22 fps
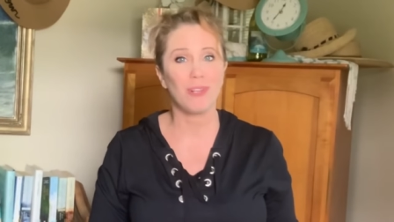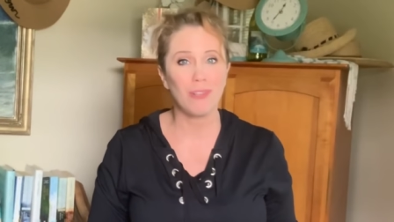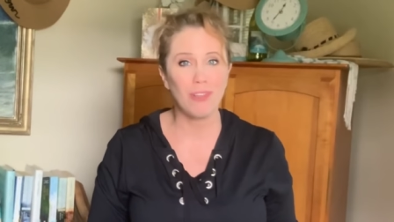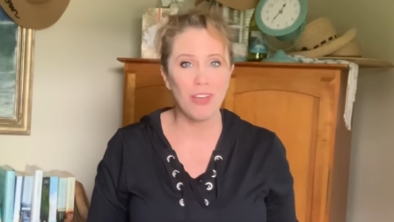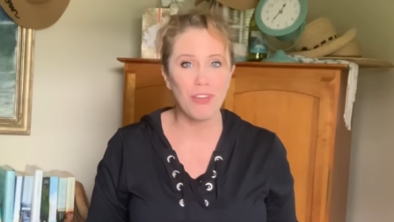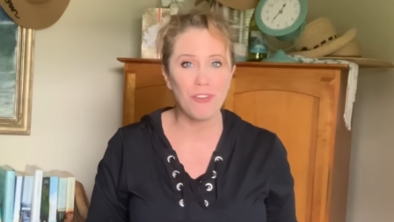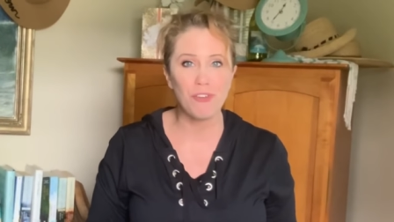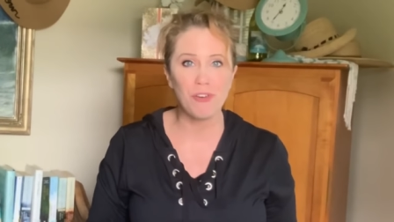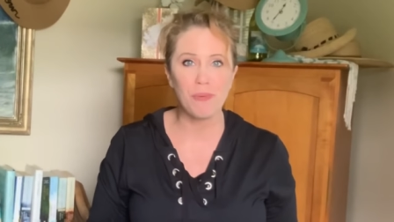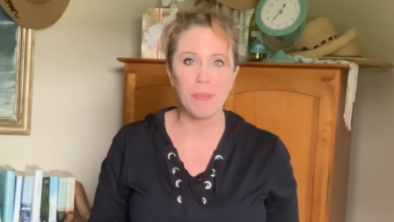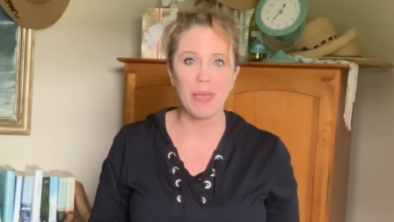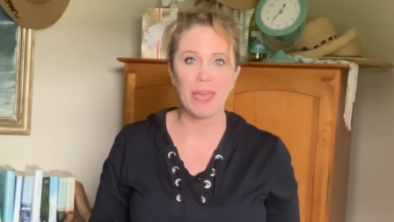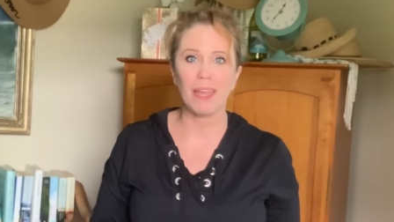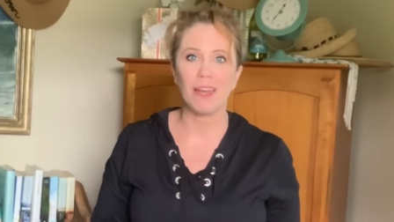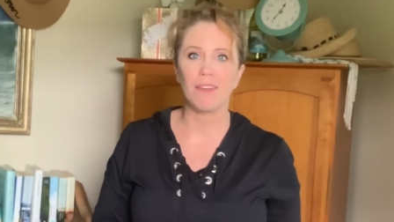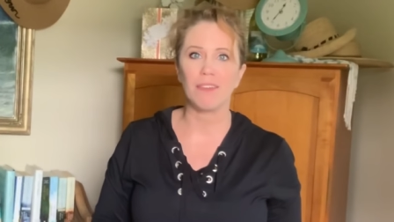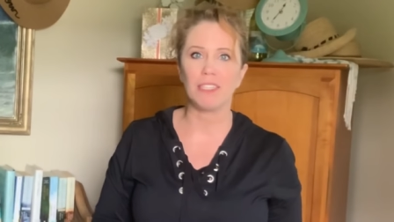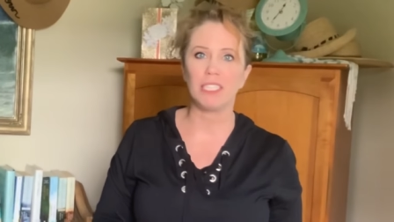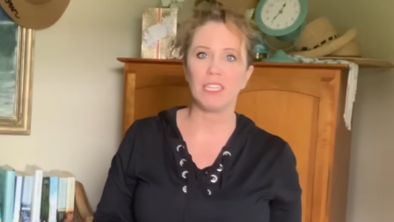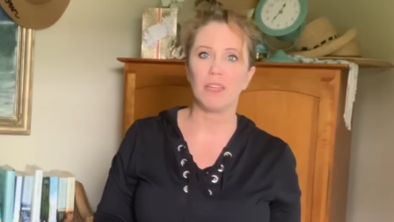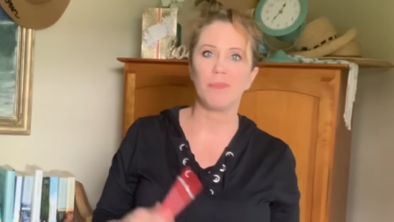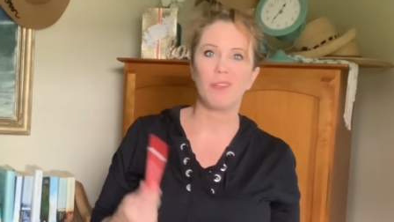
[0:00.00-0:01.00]
laundromat
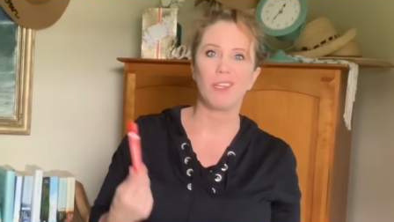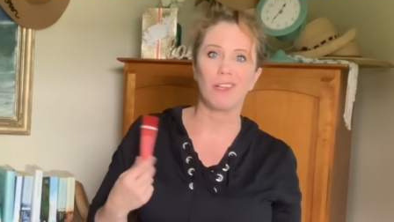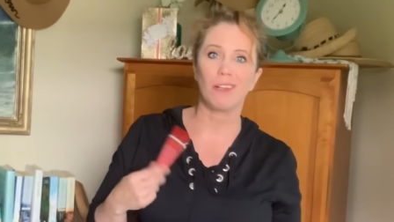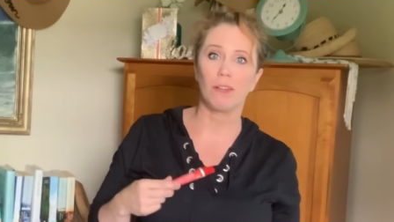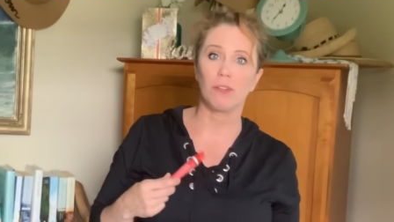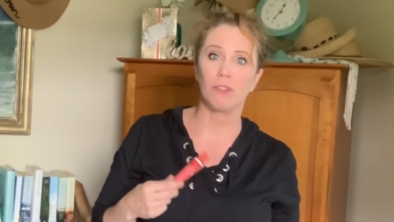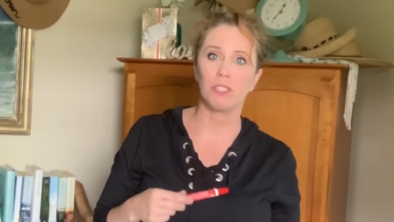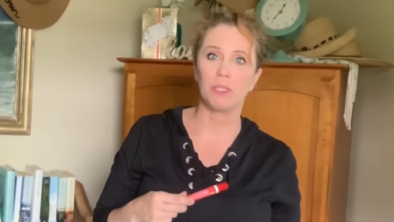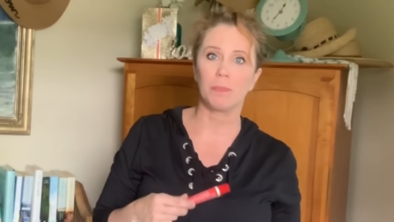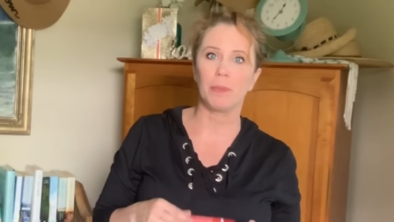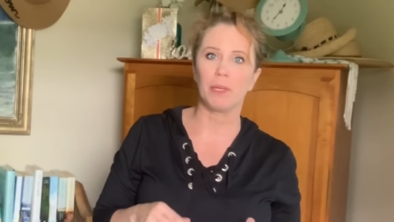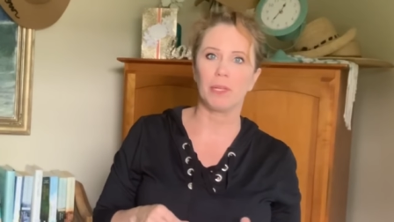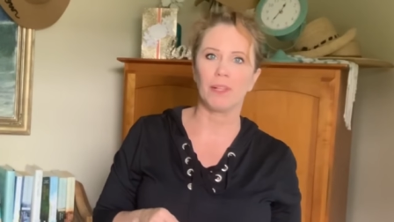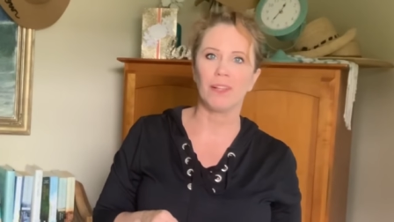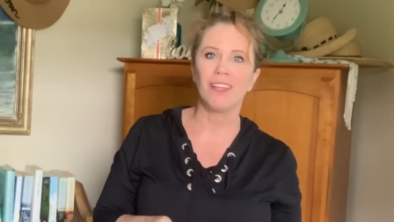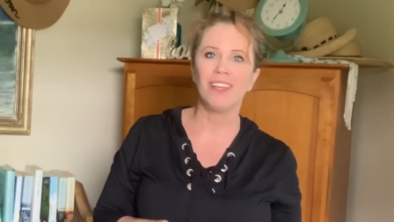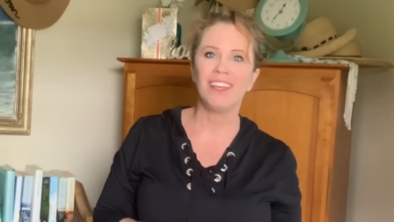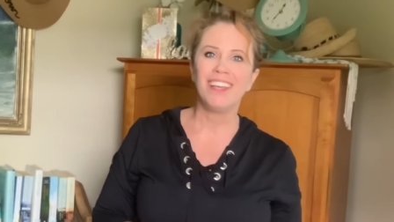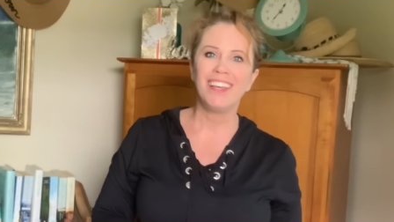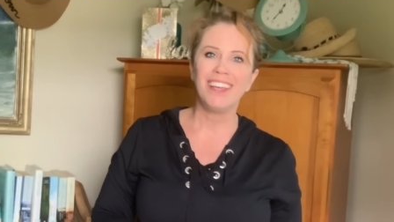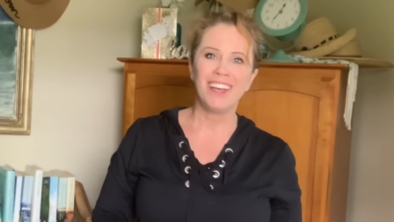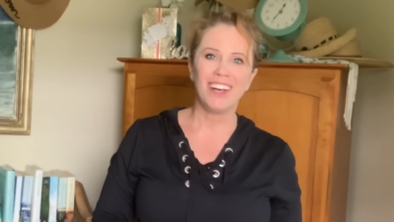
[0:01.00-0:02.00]
every time you get a little spill.
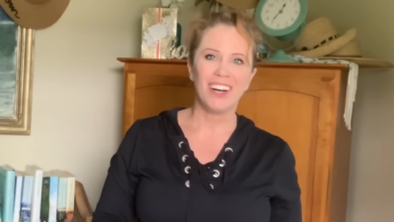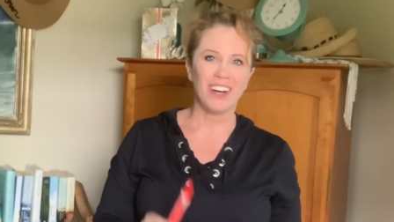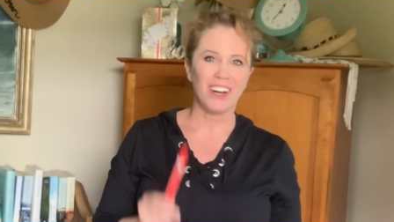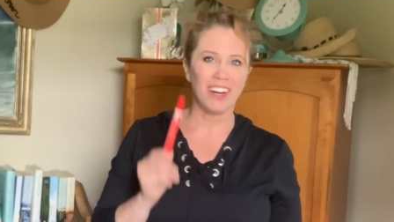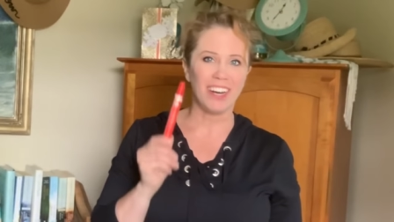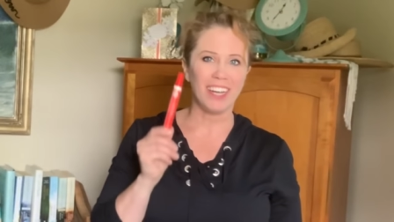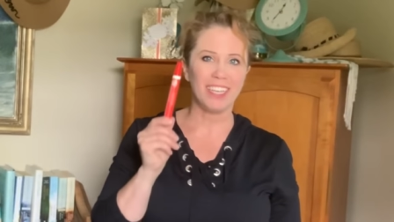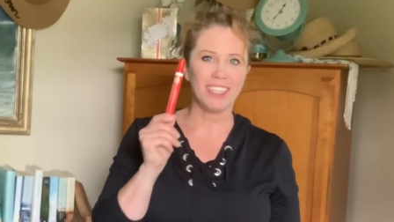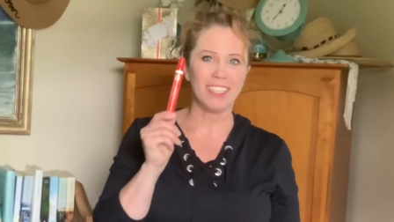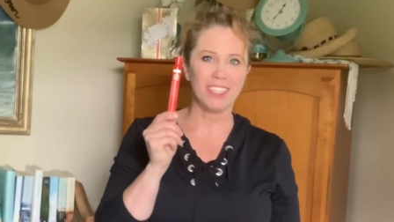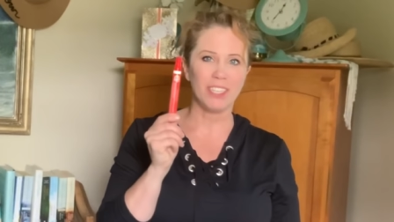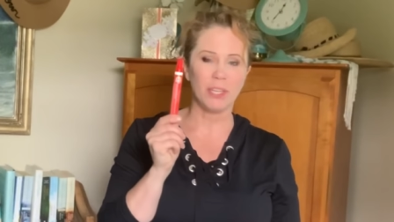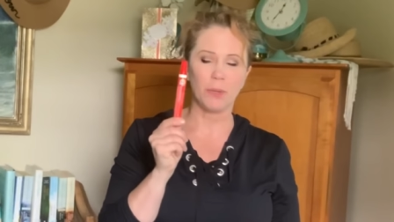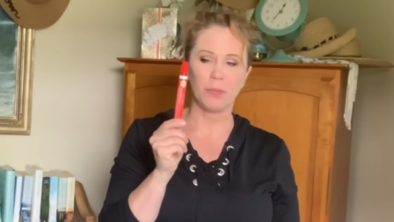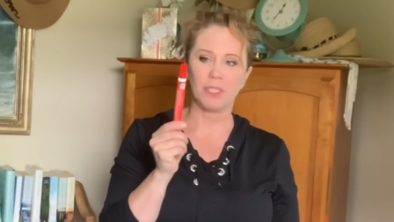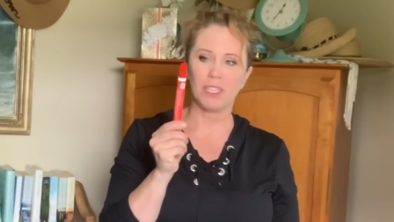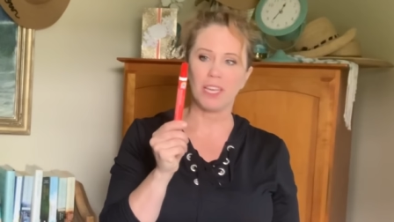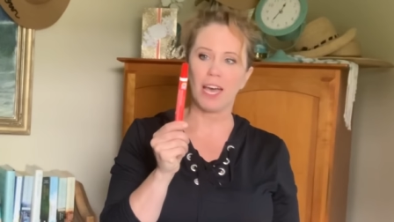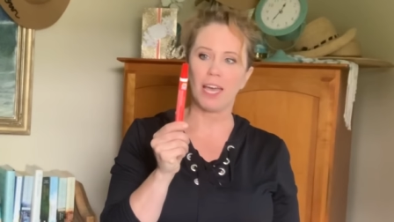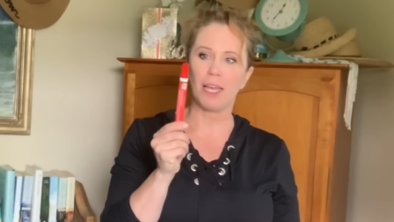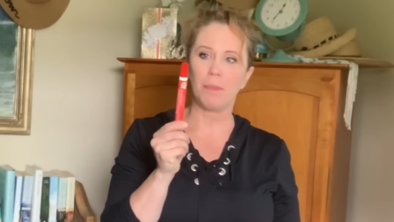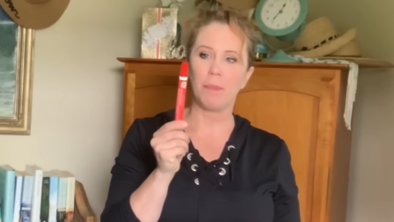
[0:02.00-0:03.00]
All right, so
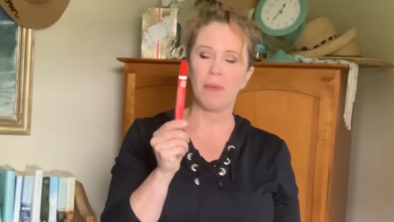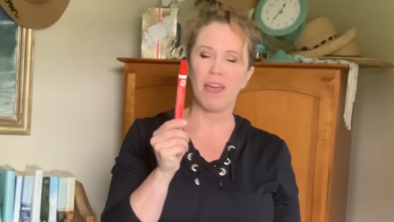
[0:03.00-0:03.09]
Tide